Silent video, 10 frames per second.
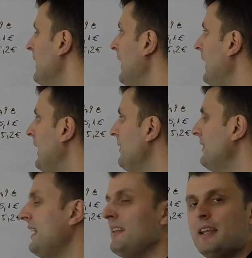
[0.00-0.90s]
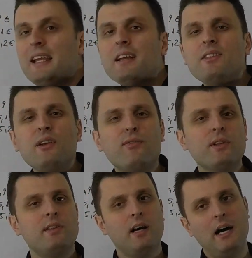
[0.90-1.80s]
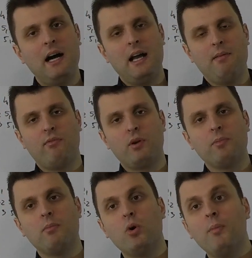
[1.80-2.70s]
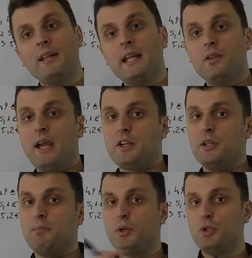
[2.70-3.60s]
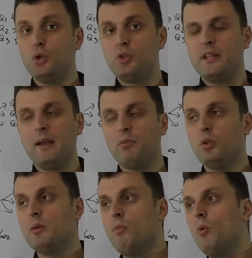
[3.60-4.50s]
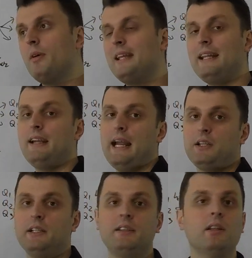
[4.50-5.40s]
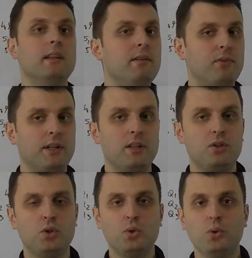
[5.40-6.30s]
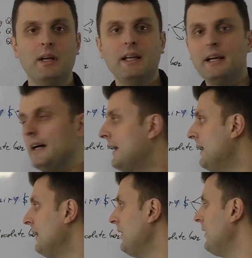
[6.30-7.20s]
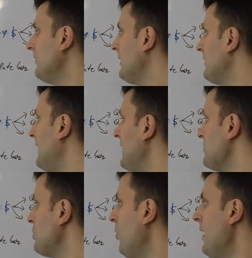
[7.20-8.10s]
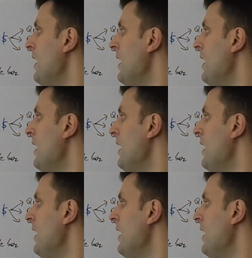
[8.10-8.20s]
And they take a different time from the moment that you actually produce them to the moment that they're actually delivered to the client. So